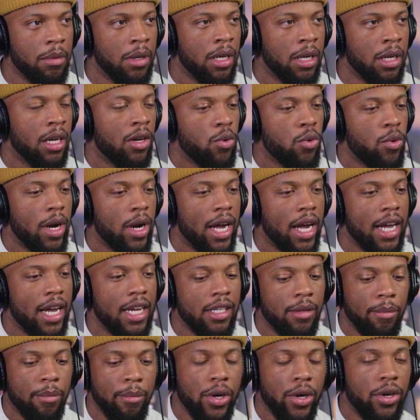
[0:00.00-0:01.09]
who has
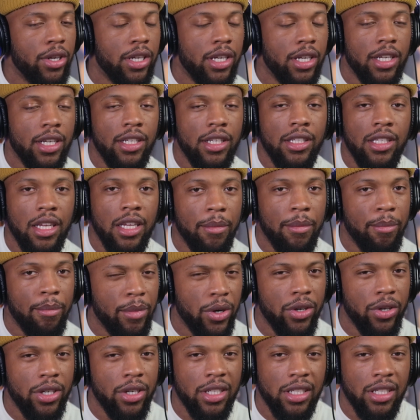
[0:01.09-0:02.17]
millions and
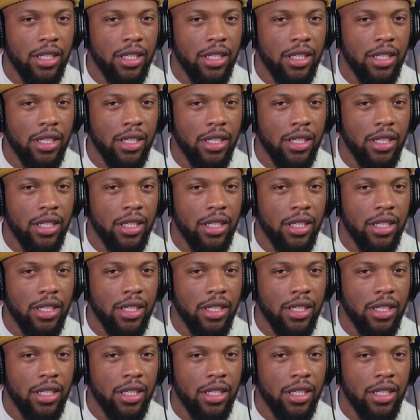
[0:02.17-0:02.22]
millions of